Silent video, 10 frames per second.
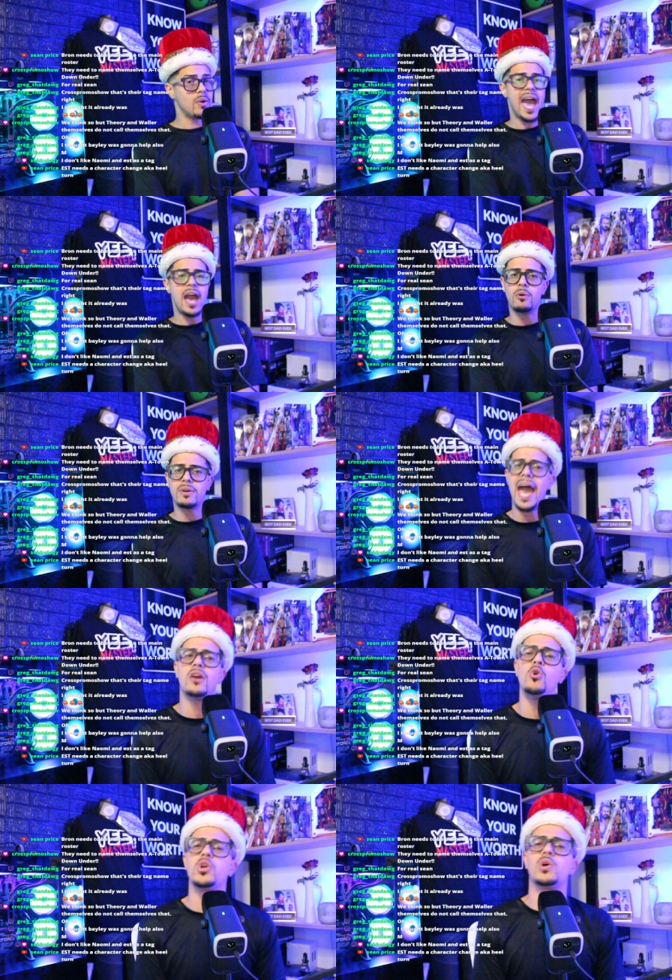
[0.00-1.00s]
Okay.
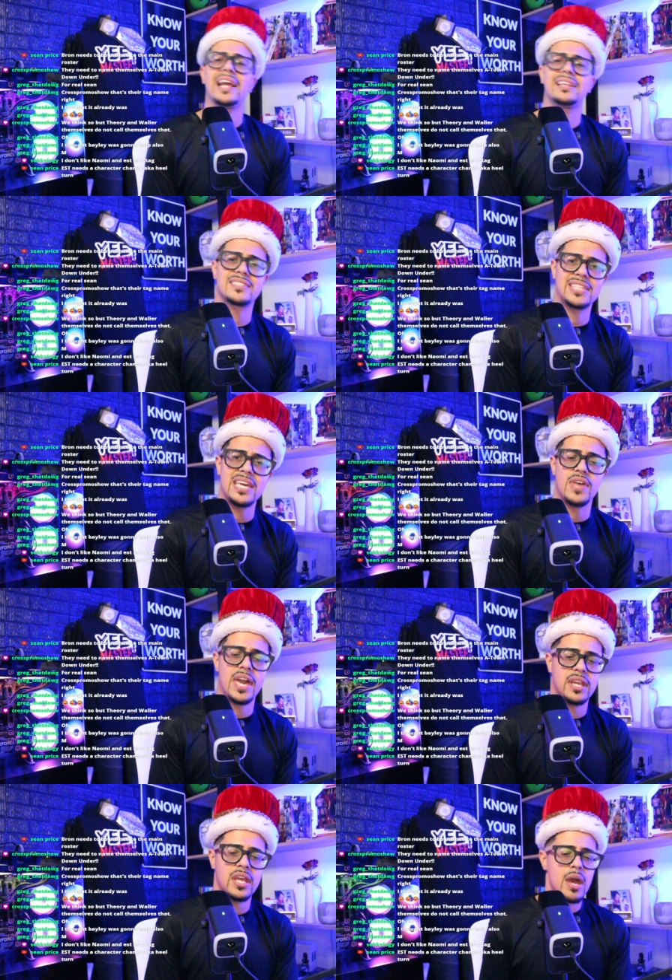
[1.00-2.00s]
Who do you like to see then?
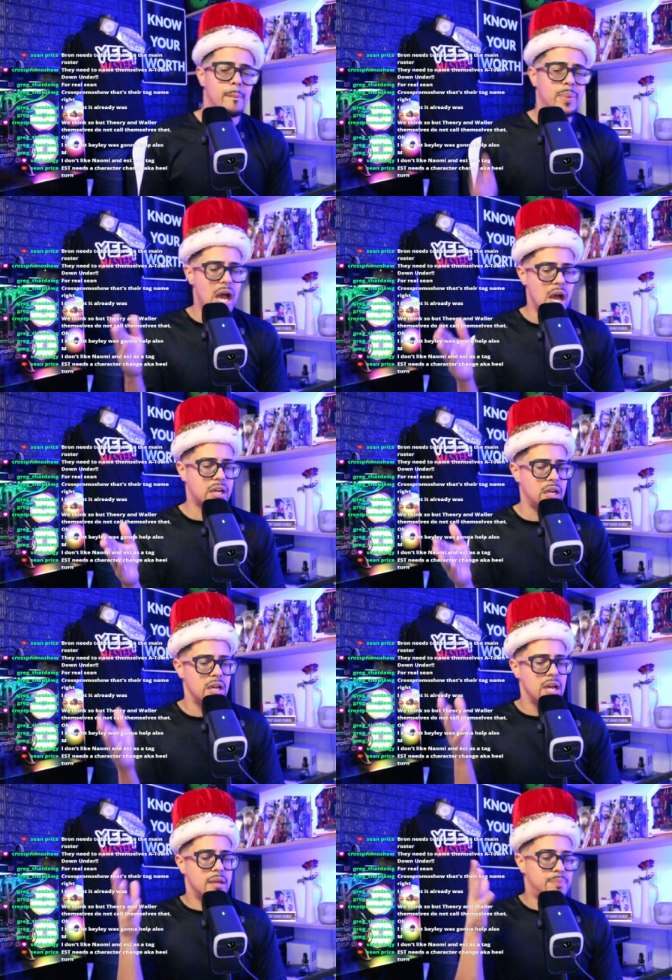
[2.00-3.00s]
Bianca
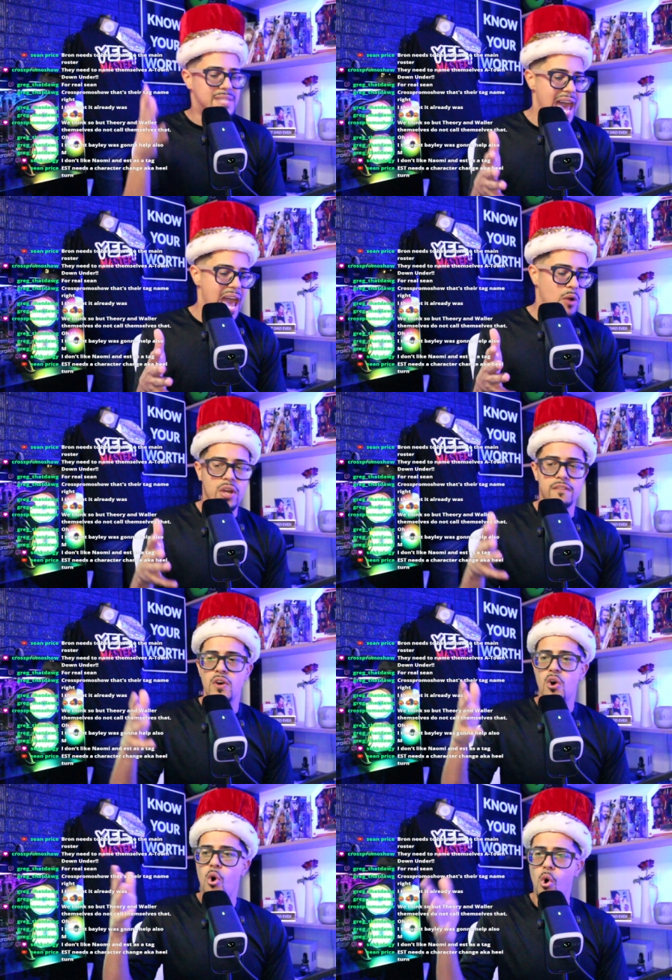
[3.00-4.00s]
tag with
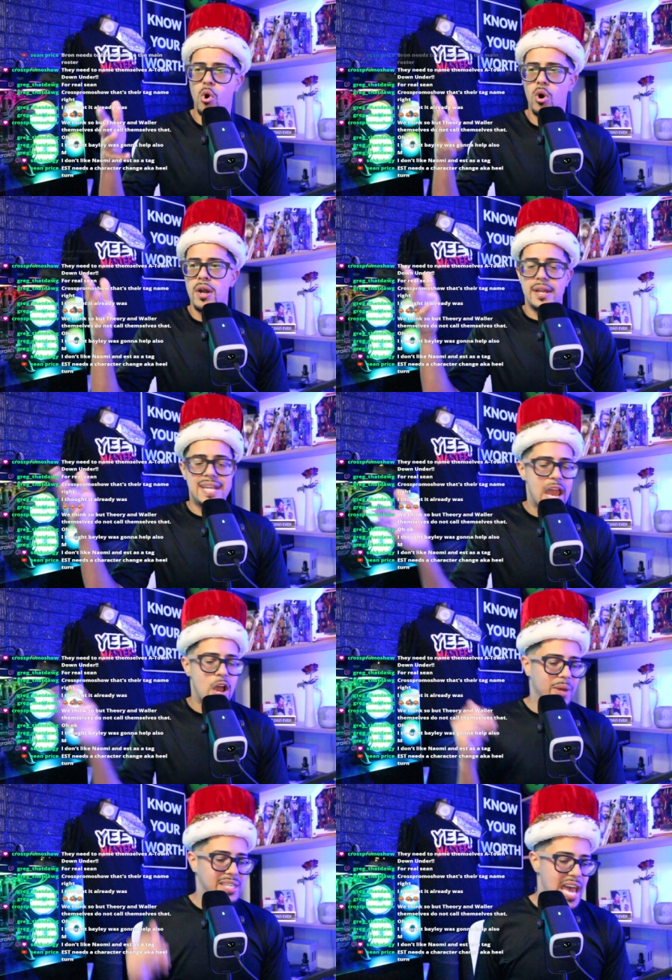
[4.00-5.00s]
or
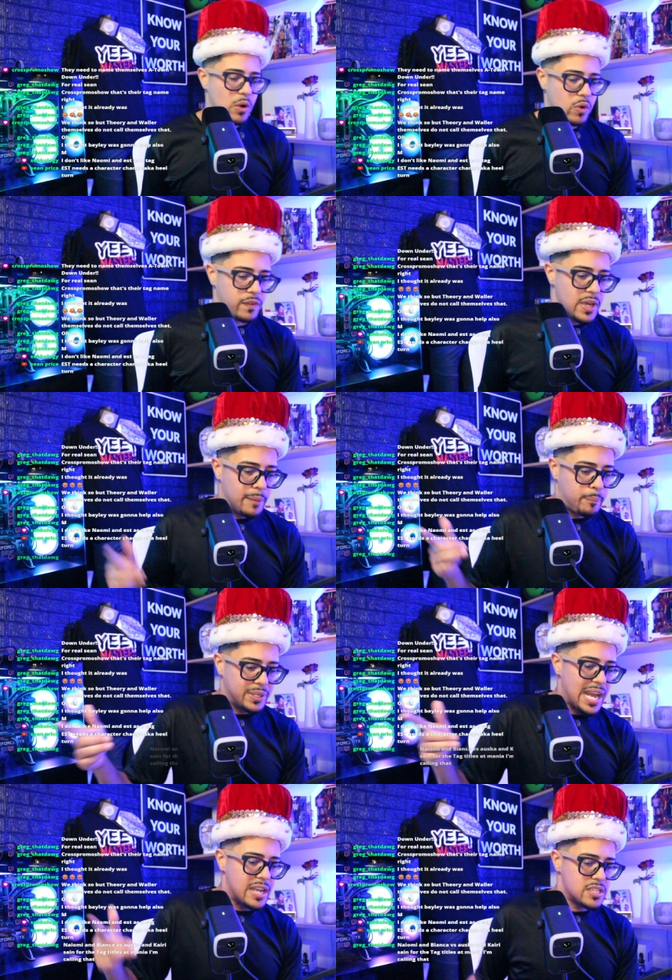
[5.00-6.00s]
Naomi tag with? Put that
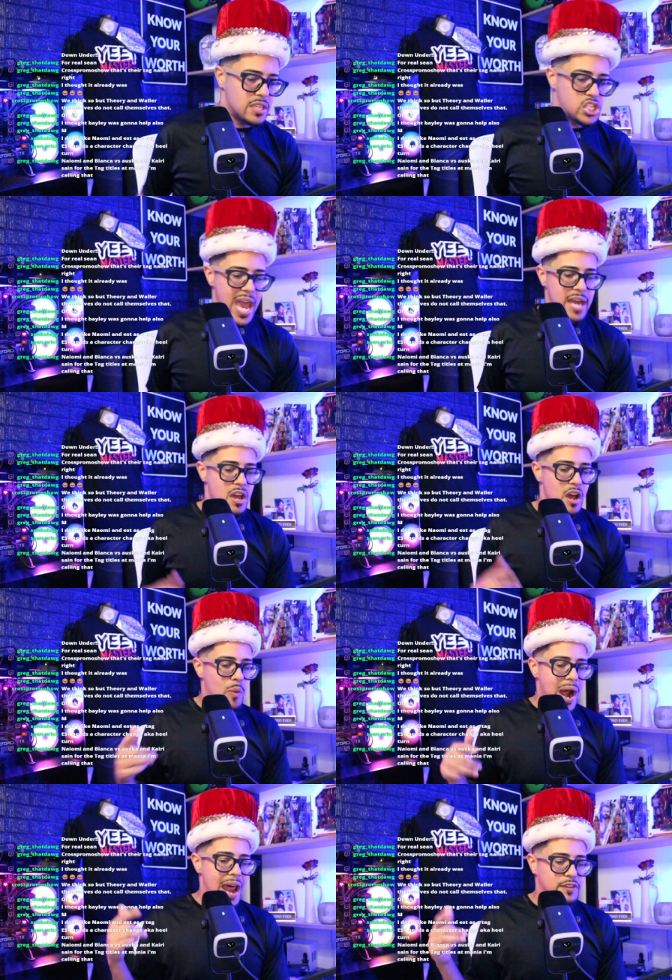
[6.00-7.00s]
into the chat. Right
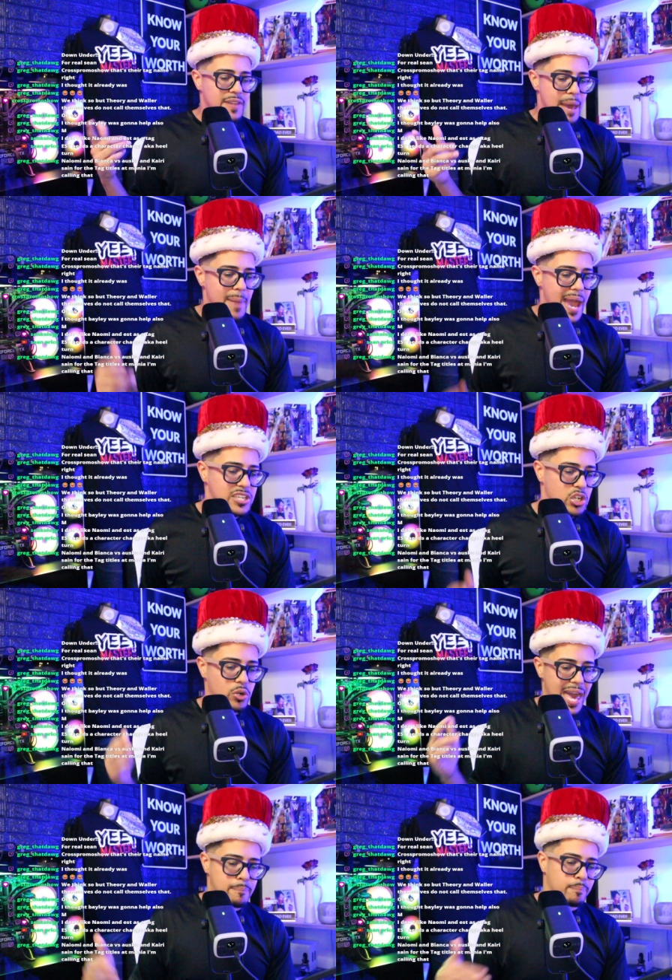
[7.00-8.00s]
after that match or
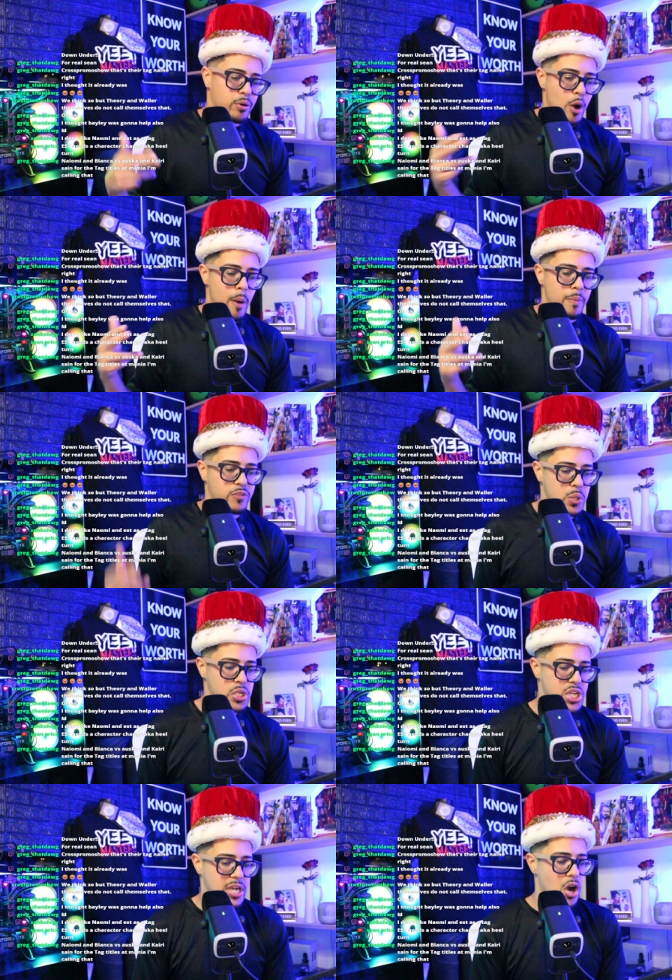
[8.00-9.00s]
that promo between
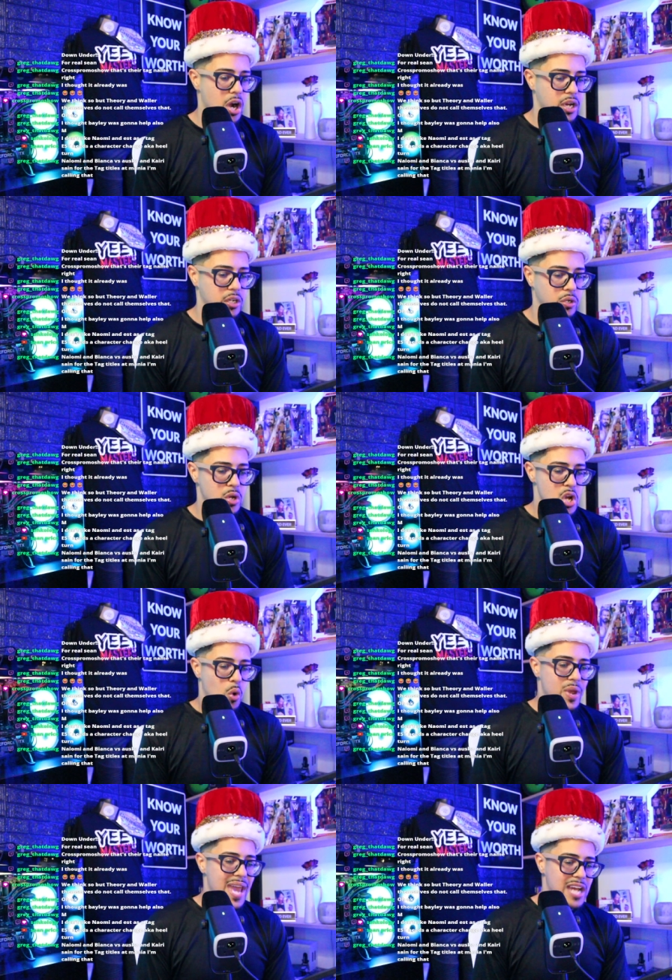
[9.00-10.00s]
Jade Cargill,
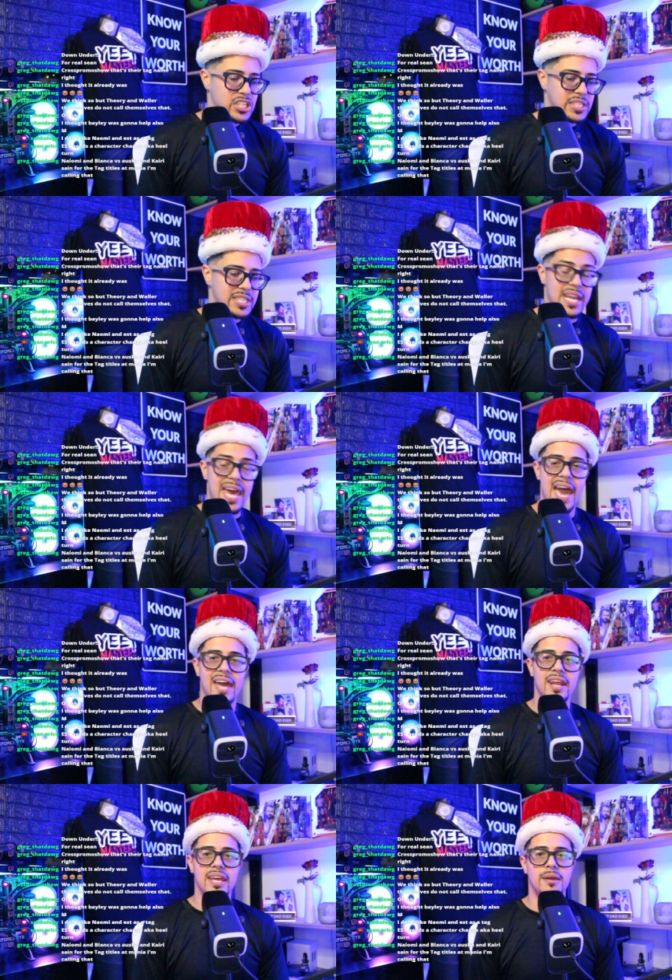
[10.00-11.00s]
we actually then had a